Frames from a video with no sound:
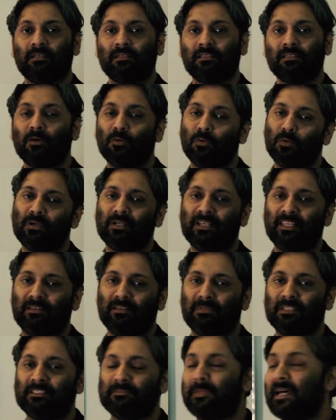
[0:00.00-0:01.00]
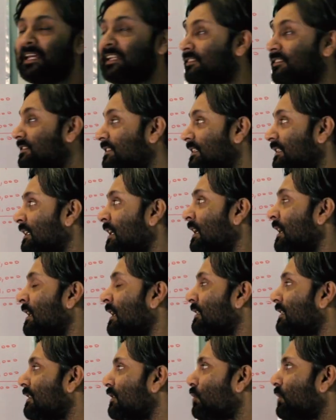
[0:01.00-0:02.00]
The old name is balance sheet,
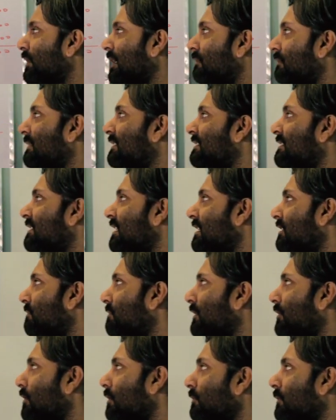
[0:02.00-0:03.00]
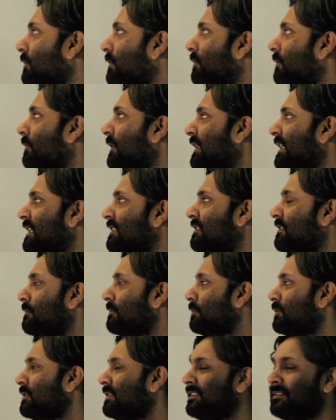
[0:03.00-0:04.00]
the new name is statement of financial
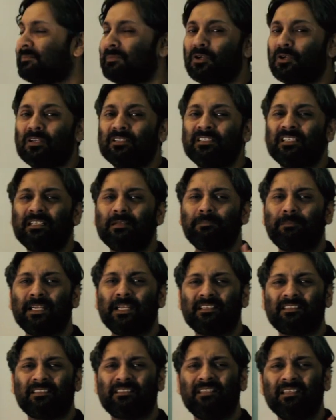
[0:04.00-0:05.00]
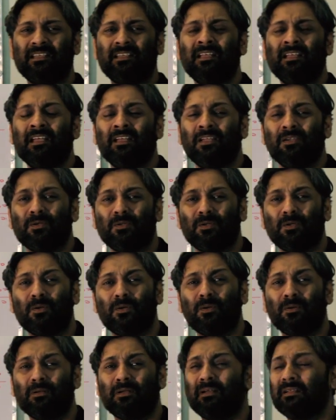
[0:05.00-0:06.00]
position, because it depicts the
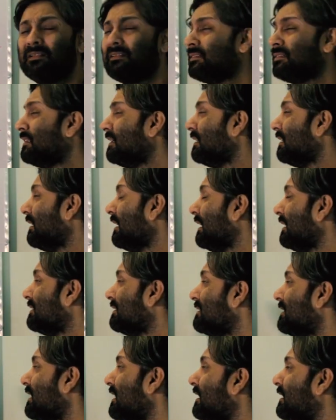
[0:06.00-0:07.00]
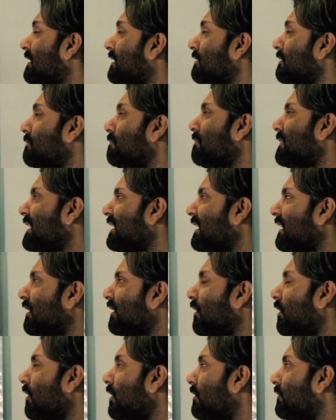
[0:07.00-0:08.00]
the exact
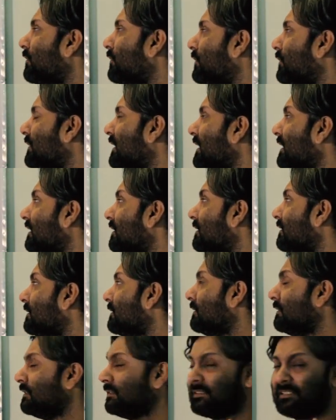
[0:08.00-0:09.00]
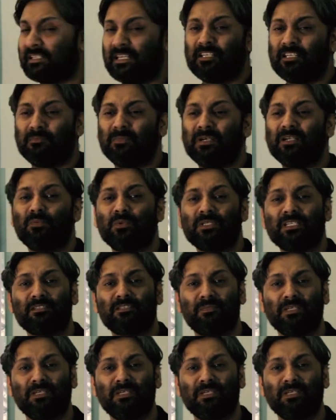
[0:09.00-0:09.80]
meaning of the statement which is